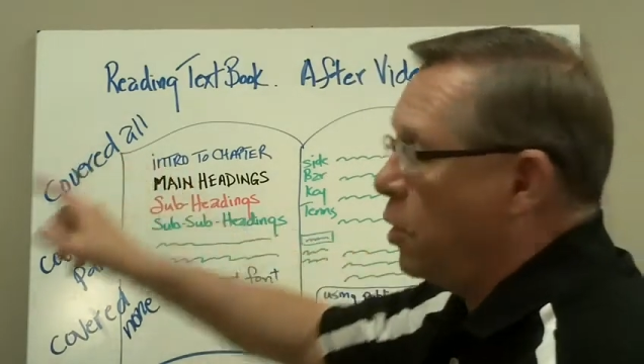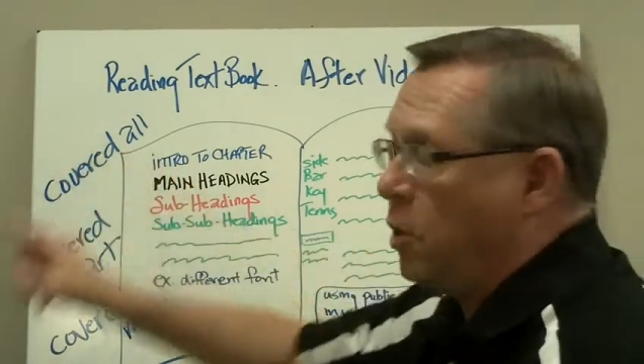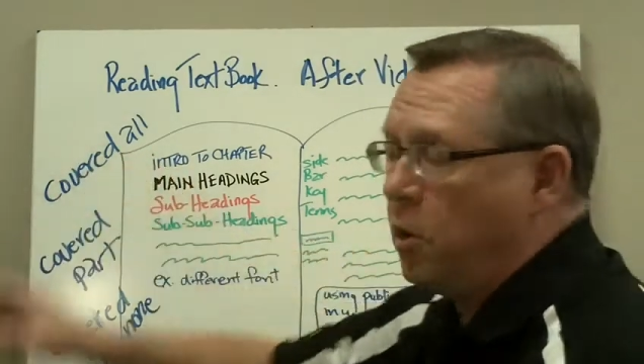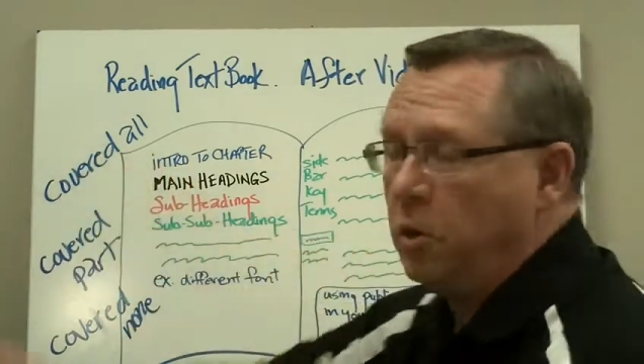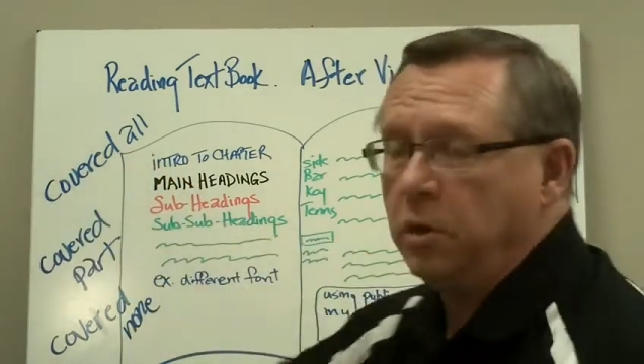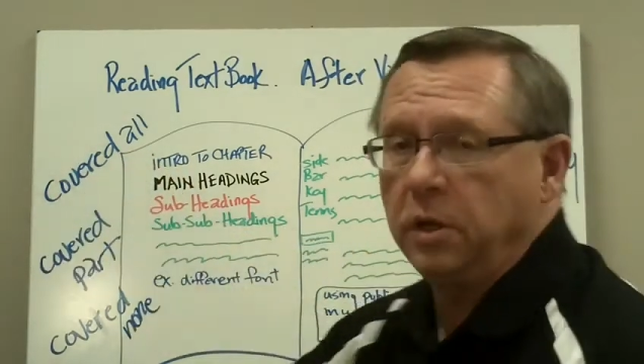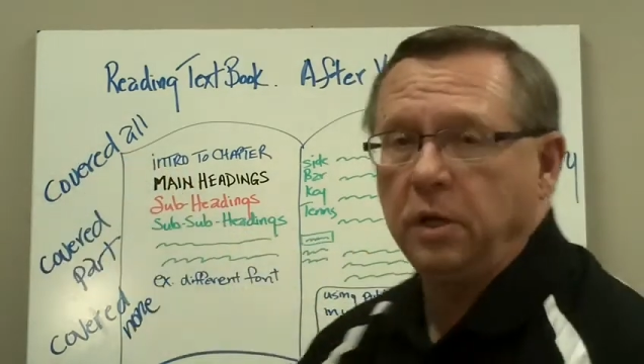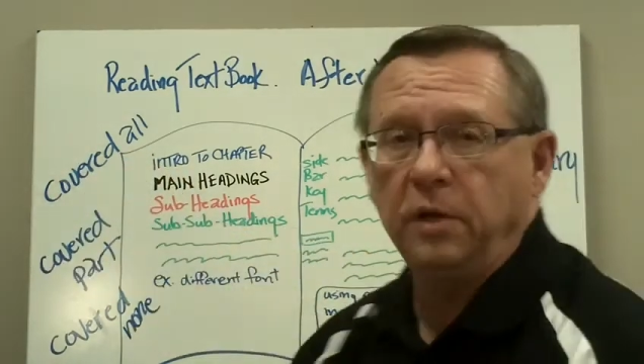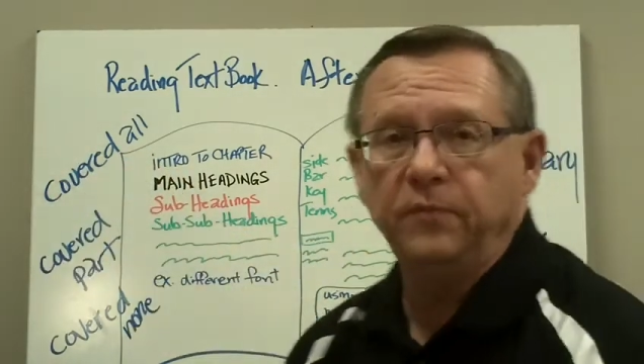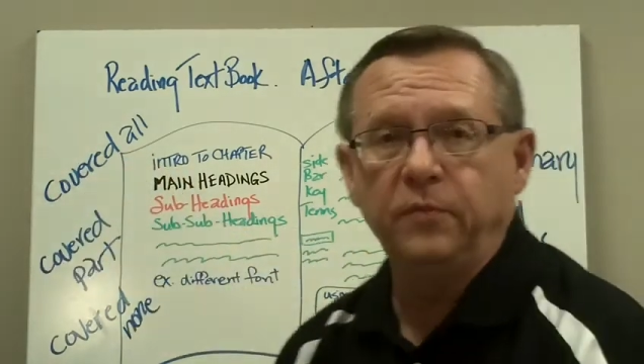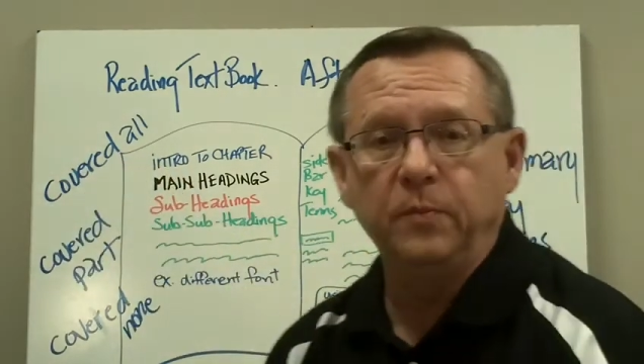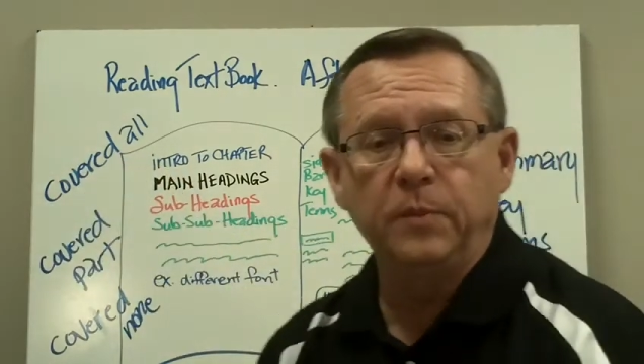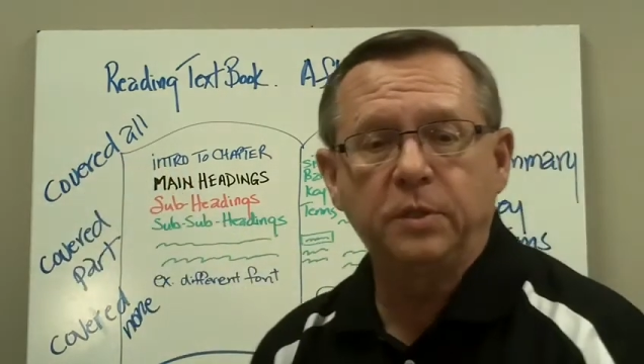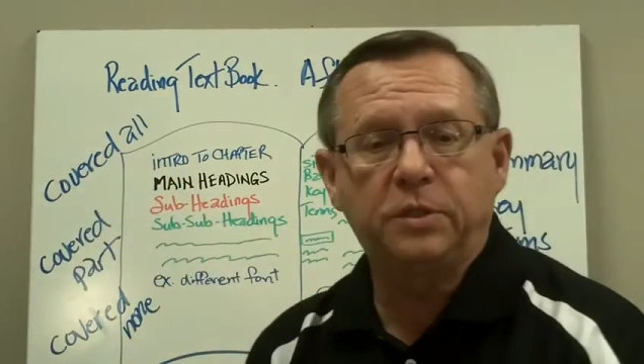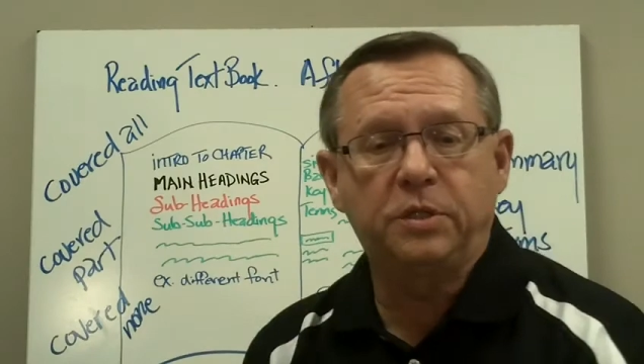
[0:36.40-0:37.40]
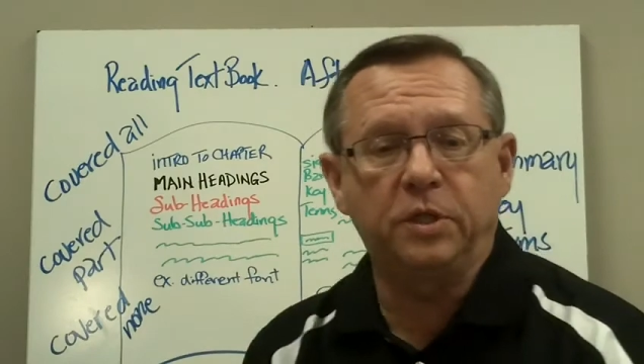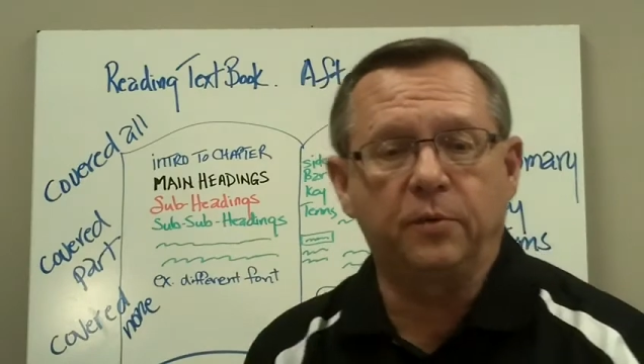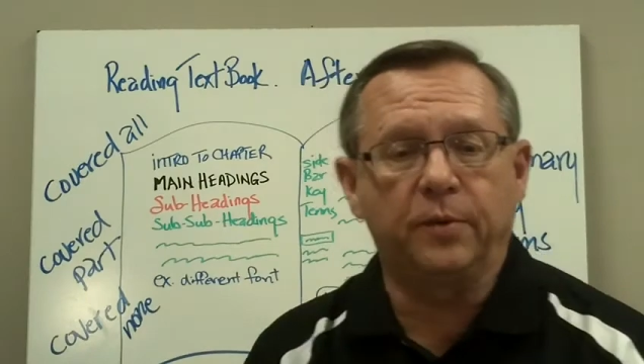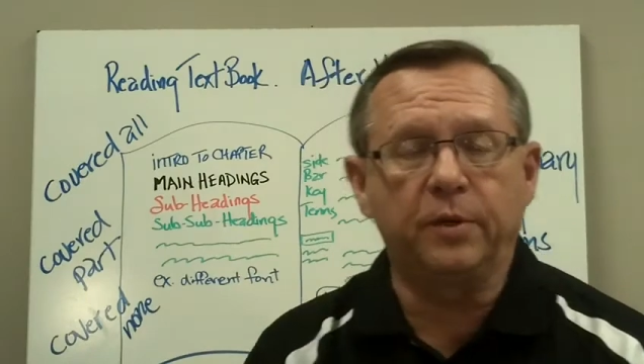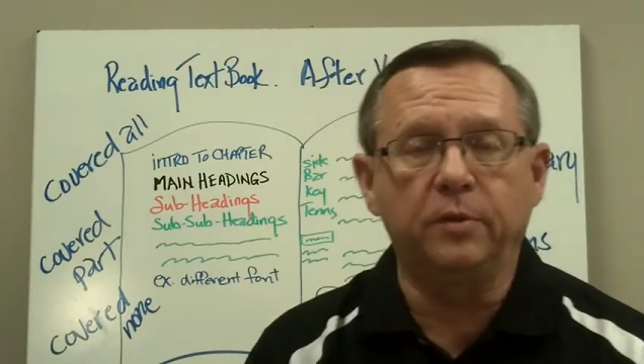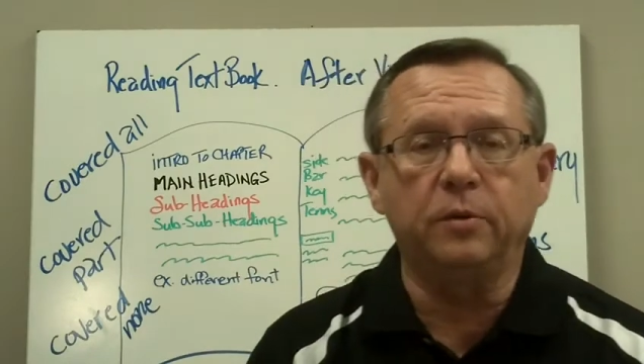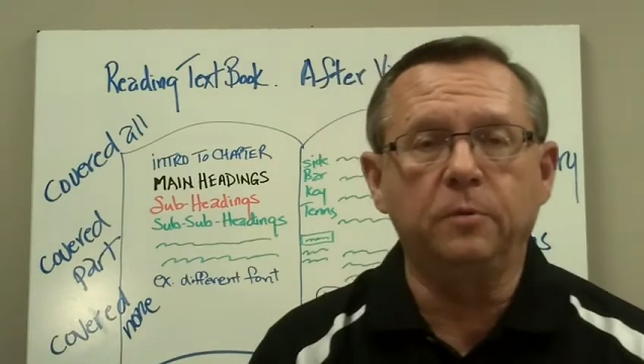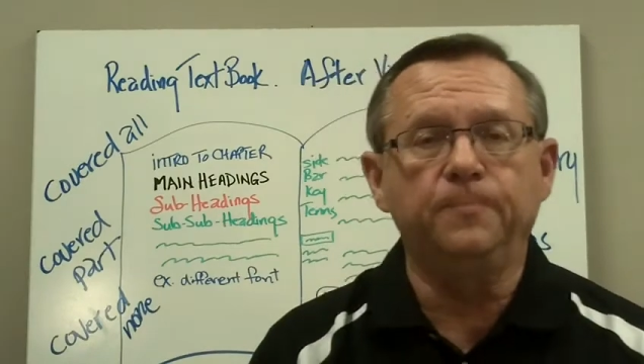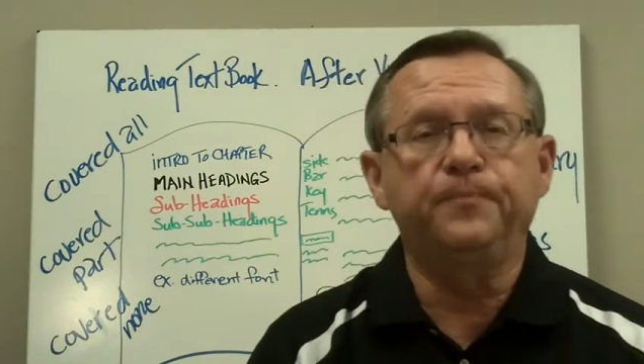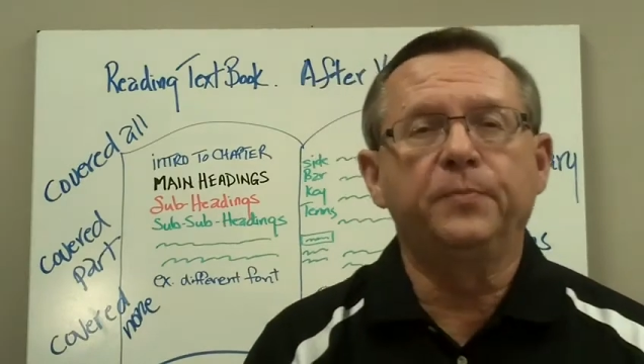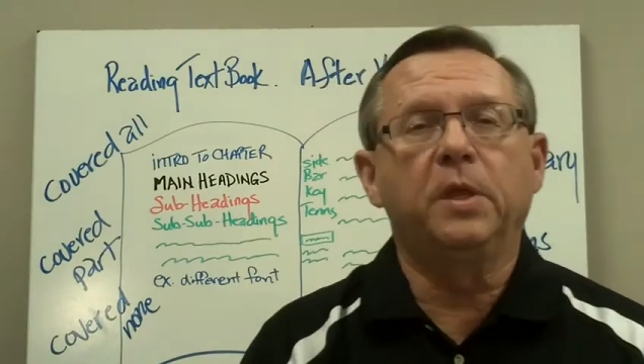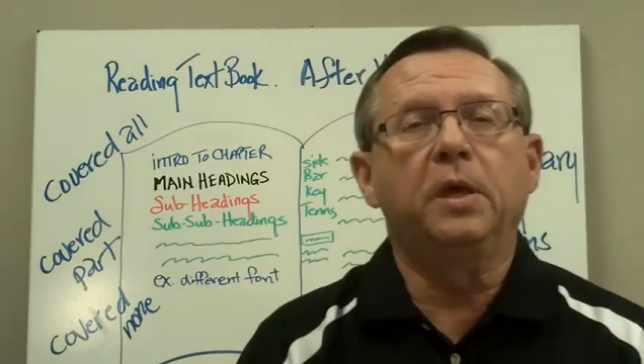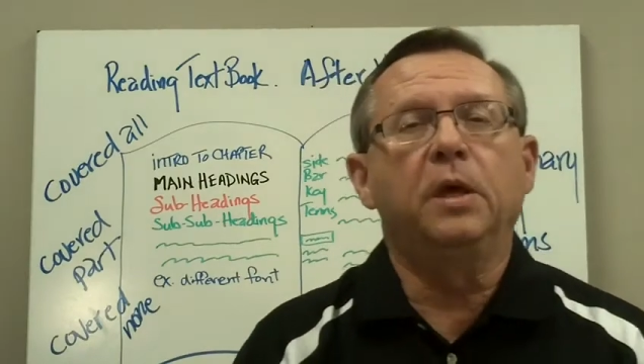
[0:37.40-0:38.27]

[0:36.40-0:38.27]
all of the material,